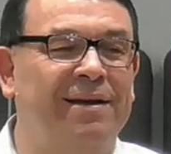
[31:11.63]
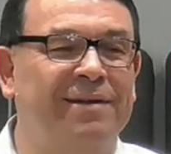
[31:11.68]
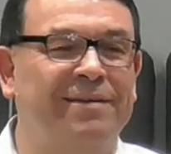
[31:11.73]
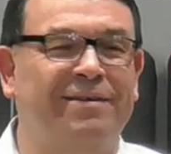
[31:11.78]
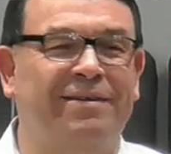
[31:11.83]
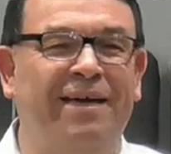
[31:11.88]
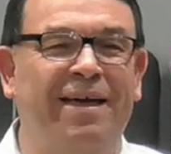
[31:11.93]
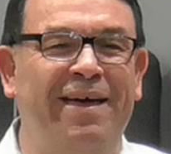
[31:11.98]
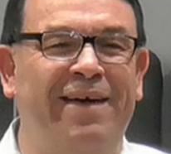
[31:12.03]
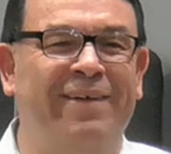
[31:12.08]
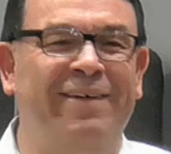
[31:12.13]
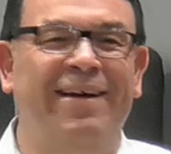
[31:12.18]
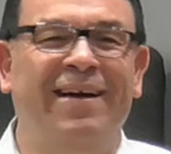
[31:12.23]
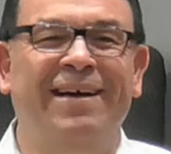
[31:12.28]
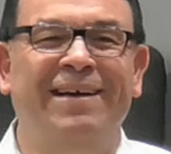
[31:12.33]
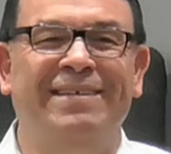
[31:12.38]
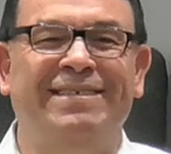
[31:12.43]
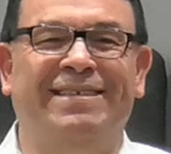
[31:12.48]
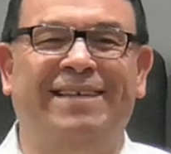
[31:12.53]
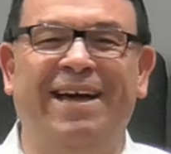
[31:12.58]
Steve,
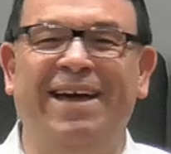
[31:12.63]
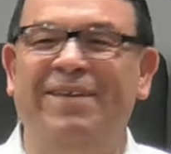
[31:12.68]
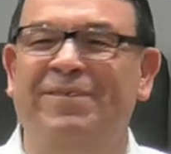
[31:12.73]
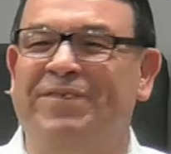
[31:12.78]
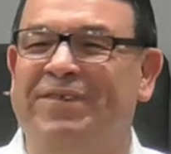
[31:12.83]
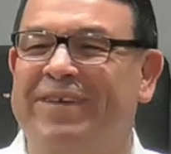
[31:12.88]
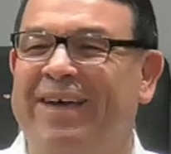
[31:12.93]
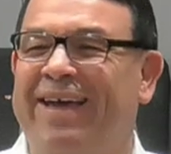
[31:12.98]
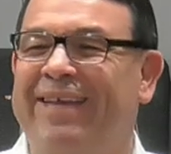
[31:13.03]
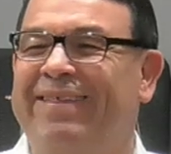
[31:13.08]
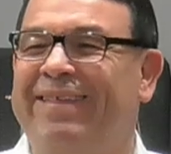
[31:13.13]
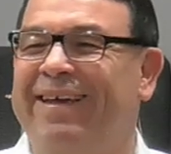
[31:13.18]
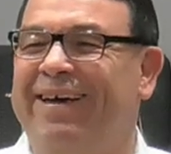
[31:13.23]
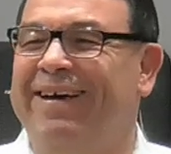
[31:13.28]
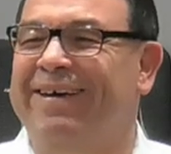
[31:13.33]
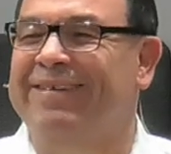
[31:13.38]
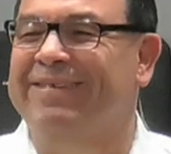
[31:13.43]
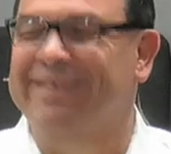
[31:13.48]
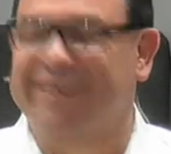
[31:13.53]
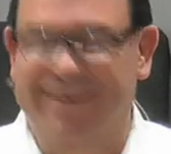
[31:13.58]
Steve said
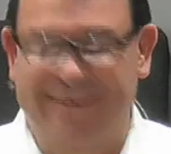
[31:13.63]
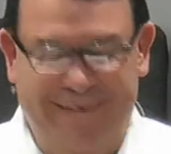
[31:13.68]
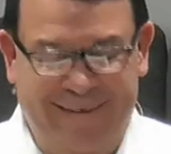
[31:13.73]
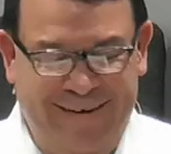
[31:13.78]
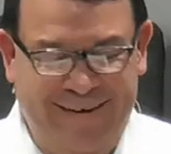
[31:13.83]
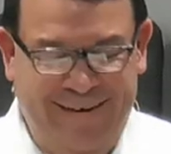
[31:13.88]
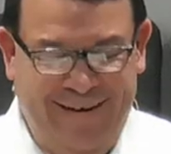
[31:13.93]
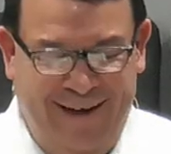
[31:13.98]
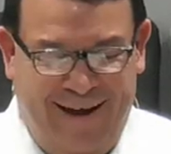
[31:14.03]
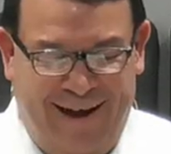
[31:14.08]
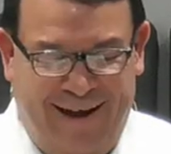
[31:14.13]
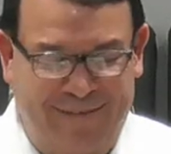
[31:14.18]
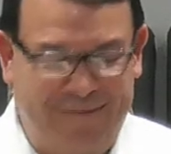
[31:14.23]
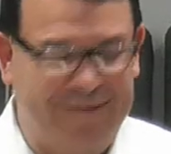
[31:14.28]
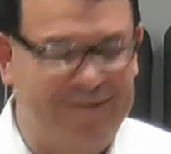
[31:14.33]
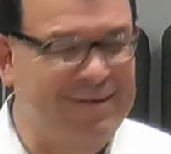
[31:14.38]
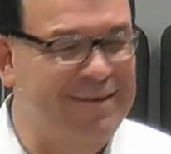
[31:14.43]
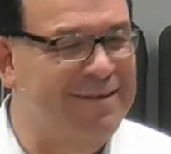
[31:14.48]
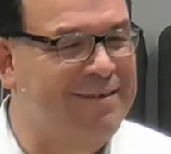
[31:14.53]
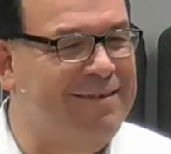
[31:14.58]
this. I
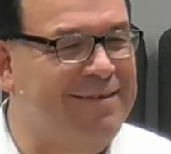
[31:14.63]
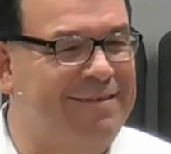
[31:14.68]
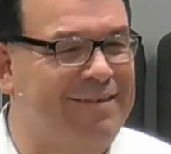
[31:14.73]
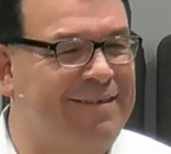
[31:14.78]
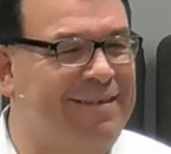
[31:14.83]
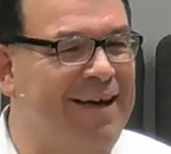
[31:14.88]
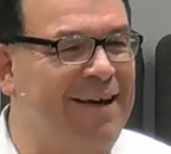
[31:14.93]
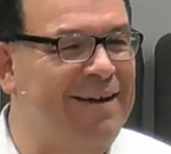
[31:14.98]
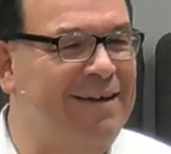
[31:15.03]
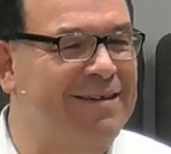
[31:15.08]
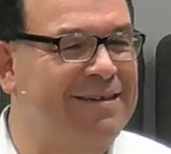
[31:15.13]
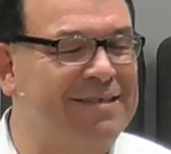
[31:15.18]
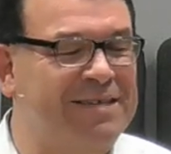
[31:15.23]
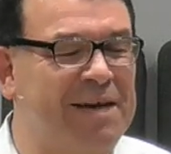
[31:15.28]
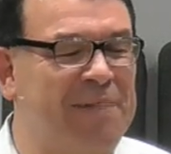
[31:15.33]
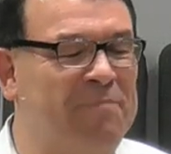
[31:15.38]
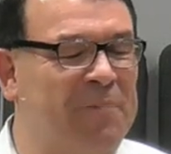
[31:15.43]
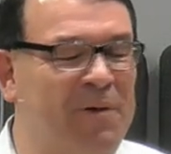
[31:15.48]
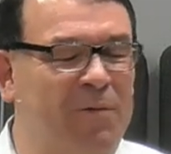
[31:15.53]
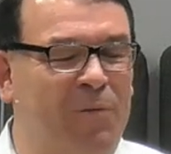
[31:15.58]
was telling
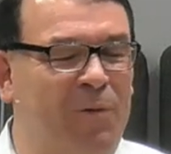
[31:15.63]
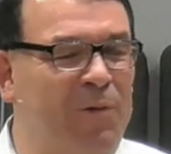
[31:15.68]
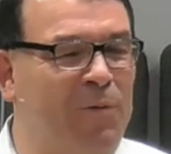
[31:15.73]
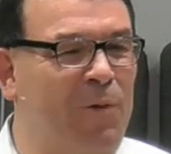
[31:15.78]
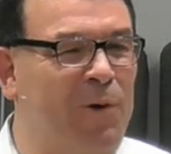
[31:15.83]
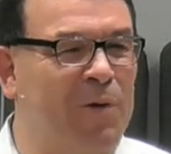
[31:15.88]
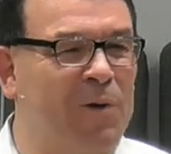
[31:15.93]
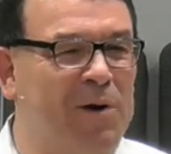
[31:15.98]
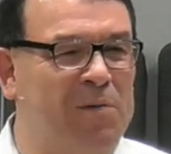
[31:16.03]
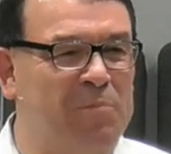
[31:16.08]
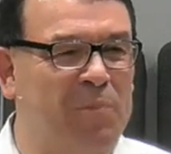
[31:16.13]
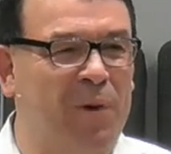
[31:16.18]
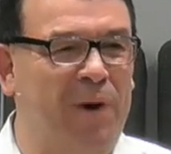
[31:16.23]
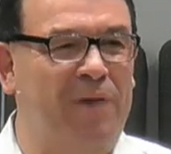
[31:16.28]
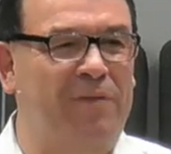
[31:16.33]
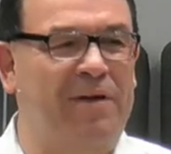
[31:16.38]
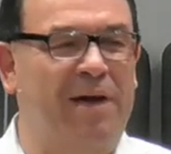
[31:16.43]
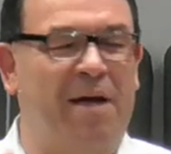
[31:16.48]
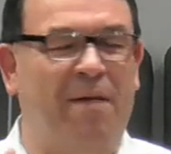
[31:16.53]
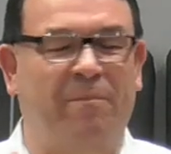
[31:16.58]
something when we were in prayer
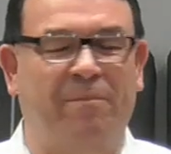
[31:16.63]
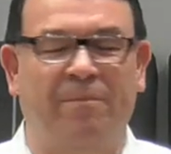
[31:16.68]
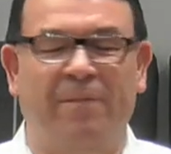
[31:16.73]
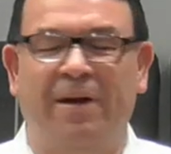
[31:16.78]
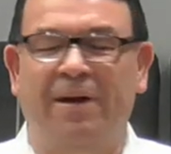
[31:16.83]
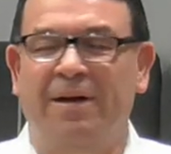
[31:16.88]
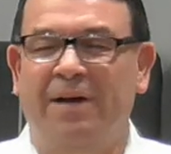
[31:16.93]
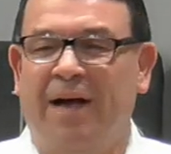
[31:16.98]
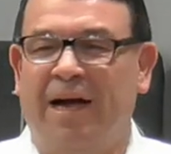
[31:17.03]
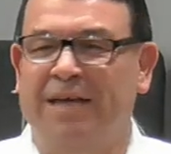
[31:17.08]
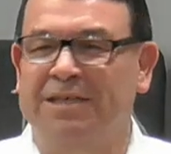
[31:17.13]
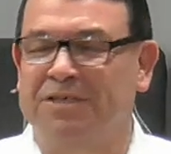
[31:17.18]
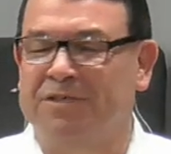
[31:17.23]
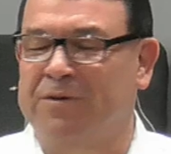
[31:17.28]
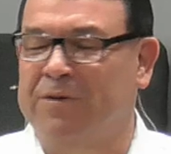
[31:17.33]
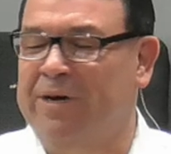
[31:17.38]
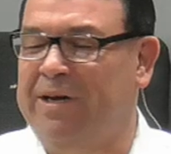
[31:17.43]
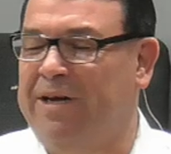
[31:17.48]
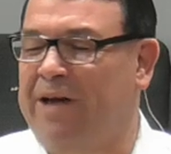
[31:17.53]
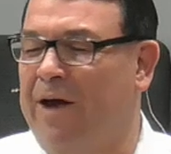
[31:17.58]
time. Us
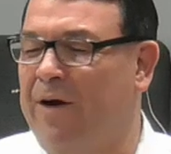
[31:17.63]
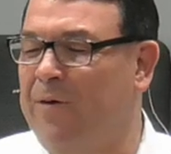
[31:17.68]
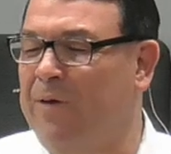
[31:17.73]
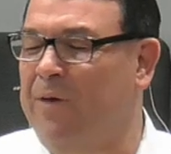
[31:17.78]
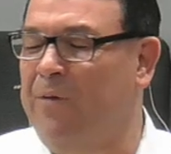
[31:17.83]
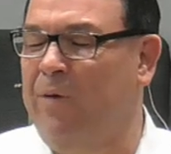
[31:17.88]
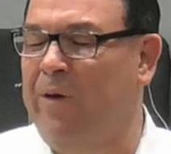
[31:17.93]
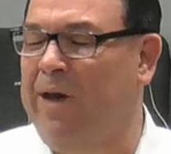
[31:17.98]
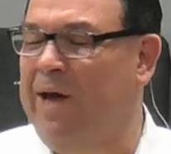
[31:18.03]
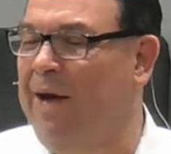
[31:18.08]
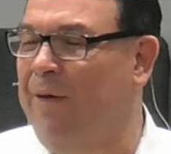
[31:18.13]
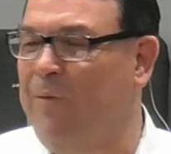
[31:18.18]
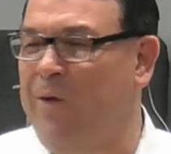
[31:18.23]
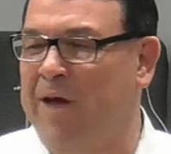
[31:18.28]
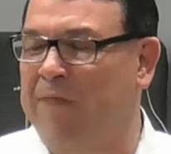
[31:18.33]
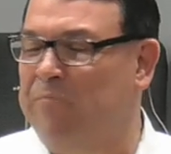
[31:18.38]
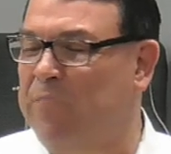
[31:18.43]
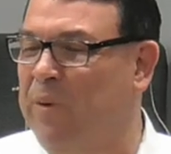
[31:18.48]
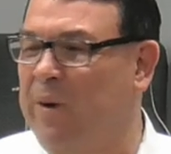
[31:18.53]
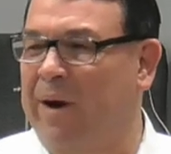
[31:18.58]
three, Cody, we, we
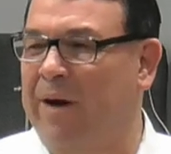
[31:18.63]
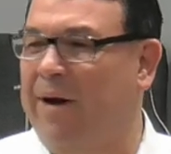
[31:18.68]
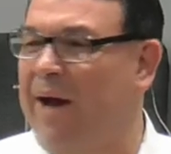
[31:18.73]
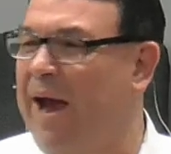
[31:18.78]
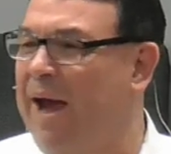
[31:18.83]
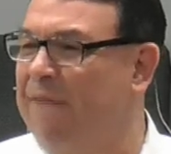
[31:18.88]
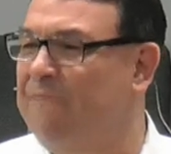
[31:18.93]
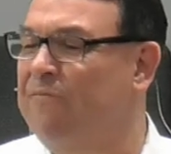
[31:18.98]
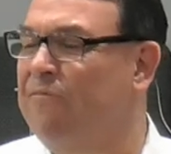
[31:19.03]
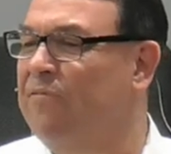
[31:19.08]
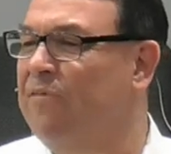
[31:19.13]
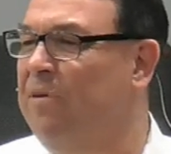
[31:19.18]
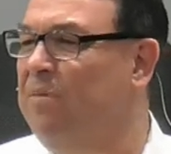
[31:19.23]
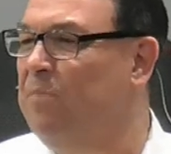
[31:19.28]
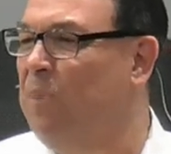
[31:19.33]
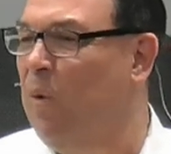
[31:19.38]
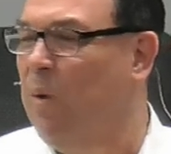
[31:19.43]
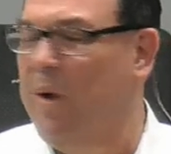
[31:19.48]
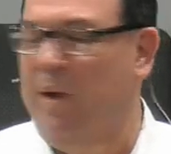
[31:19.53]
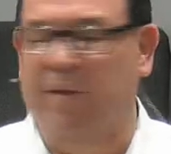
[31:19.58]
have prayer every
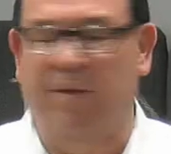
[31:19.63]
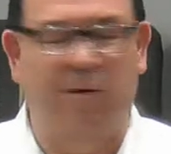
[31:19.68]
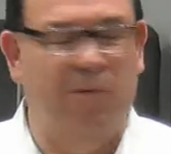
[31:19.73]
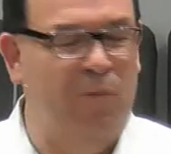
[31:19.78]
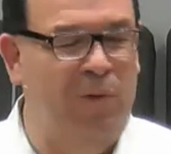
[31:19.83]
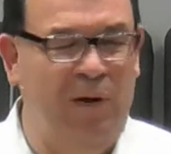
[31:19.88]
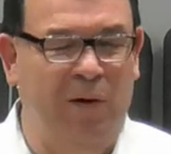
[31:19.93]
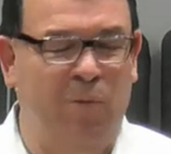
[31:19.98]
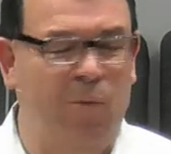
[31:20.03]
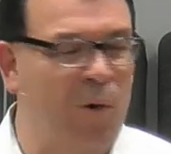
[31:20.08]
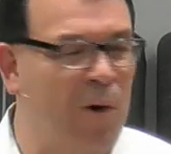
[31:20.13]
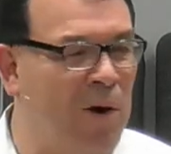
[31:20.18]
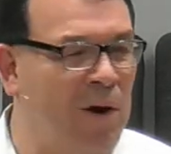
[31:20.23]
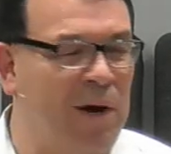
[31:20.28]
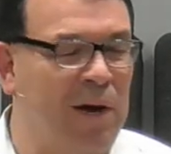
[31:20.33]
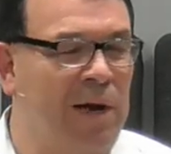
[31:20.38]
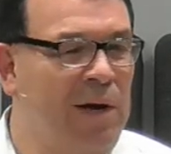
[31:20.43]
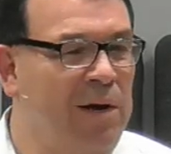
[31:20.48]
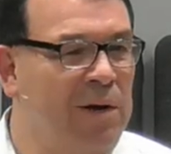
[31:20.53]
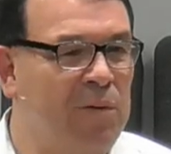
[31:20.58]
morning that we work.
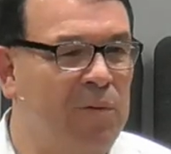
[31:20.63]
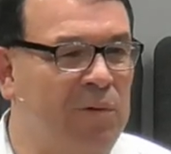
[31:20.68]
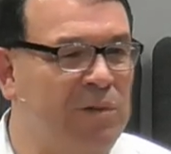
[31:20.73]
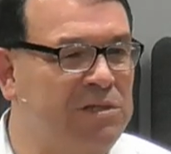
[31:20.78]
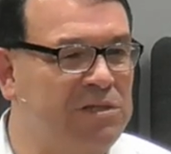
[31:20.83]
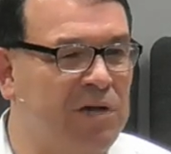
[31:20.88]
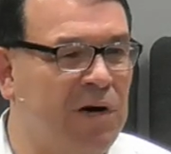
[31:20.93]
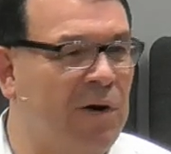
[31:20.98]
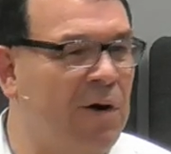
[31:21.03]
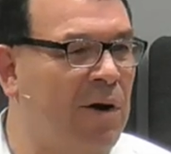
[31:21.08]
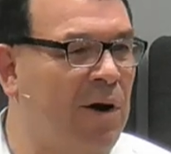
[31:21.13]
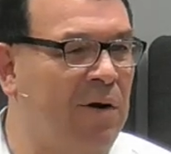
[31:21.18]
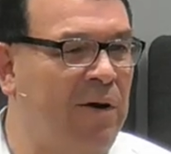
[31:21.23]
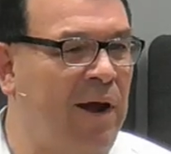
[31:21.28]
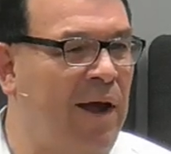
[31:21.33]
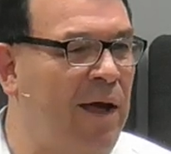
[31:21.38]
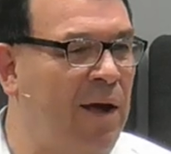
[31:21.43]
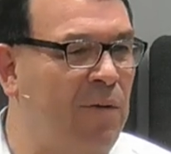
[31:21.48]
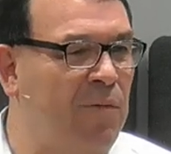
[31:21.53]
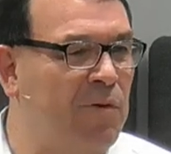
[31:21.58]
We start our
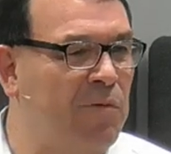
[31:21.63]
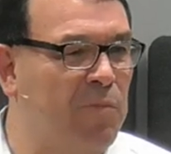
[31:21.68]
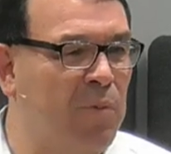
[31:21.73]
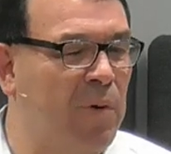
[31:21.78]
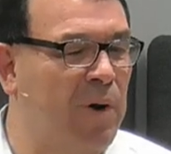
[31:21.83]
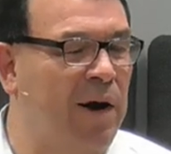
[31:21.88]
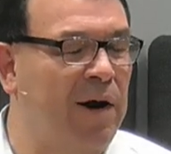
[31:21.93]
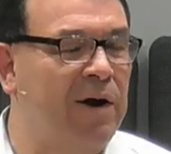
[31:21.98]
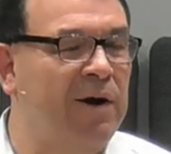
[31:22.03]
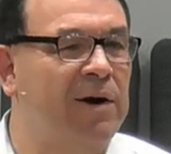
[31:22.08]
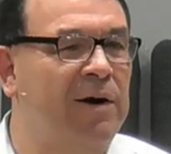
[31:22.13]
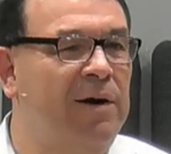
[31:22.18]
day with prayer.